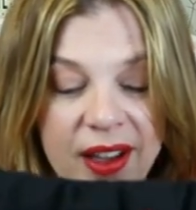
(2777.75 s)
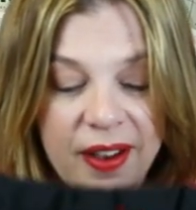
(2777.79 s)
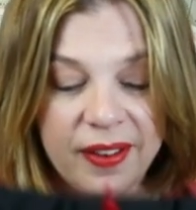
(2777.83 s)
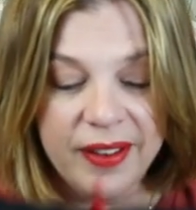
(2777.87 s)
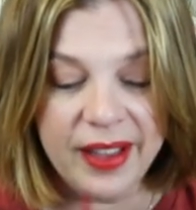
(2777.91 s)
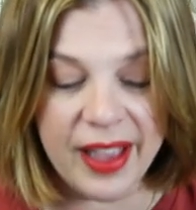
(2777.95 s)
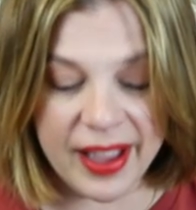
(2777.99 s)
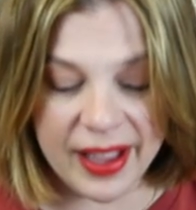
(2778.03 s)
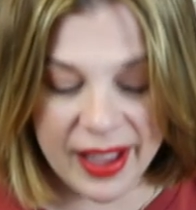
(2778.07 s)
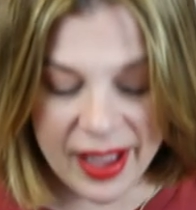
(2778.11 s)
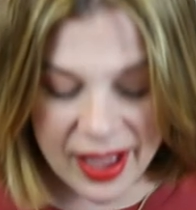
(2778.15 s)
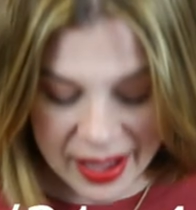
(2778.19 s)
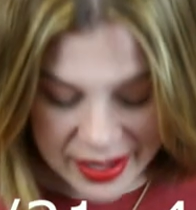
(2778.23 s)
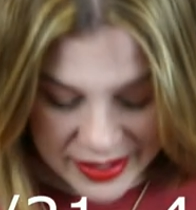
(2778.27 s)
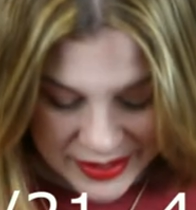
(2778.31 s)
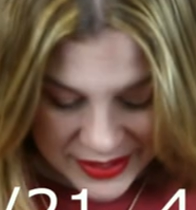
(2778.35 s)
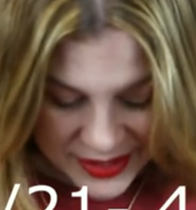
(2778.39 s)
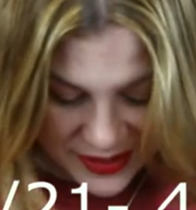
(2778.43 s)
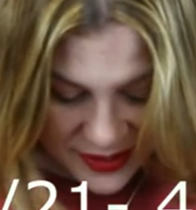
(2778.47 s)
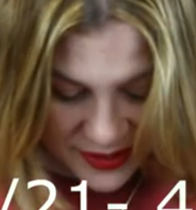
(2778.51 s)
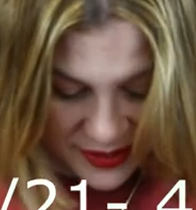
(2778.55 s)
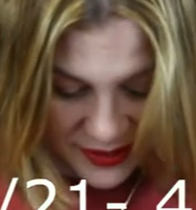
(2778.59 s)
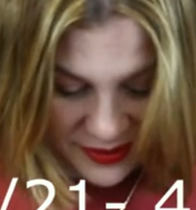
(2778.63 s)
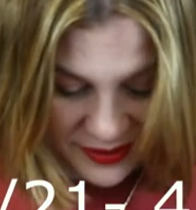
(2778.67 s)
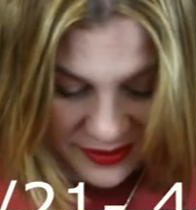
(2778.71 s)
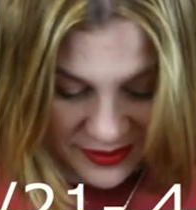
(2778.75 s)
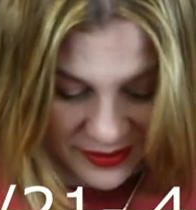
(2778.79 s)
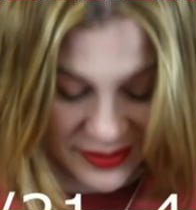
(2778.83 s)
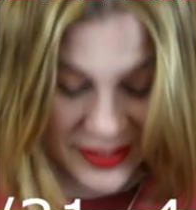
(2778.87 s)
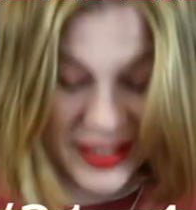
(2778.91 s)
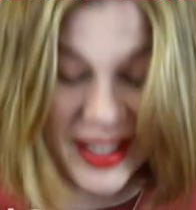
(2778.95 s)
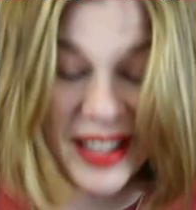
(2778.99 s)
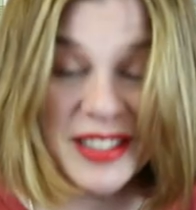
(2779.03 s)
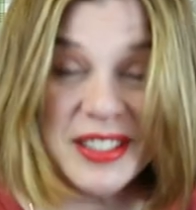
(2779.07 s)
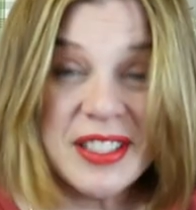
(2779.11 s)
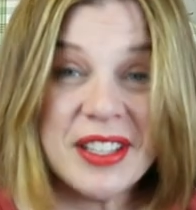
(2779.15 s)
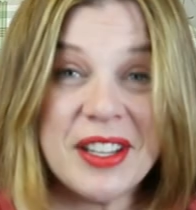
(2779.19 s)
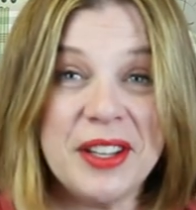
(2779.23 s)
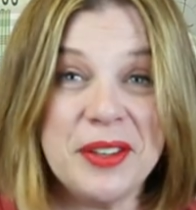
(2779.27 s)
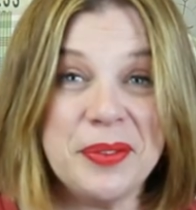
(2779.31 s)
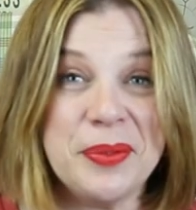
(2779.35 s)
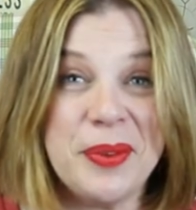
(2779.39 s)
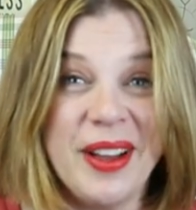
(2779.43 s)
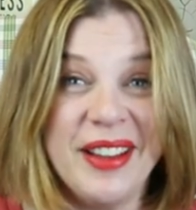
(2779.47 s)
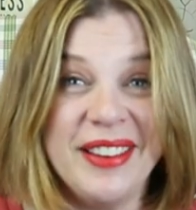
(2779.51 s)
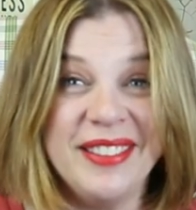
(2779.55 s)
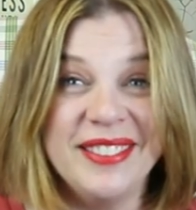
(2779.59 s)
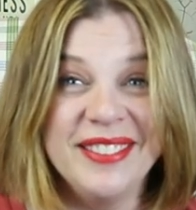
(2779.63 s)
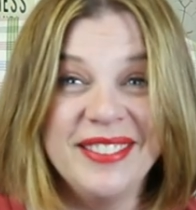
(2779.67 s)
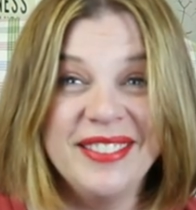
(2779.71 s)
Okay, guys, it's a good
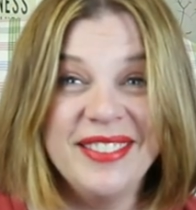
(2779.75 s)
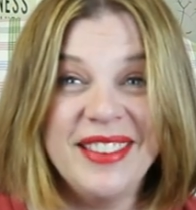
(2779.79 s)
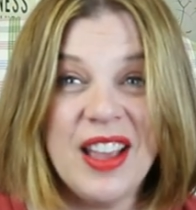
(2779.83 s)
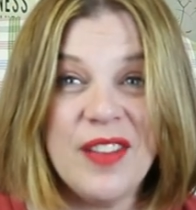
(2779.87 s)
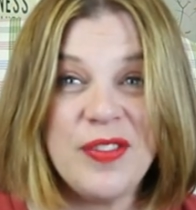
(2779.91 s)
one.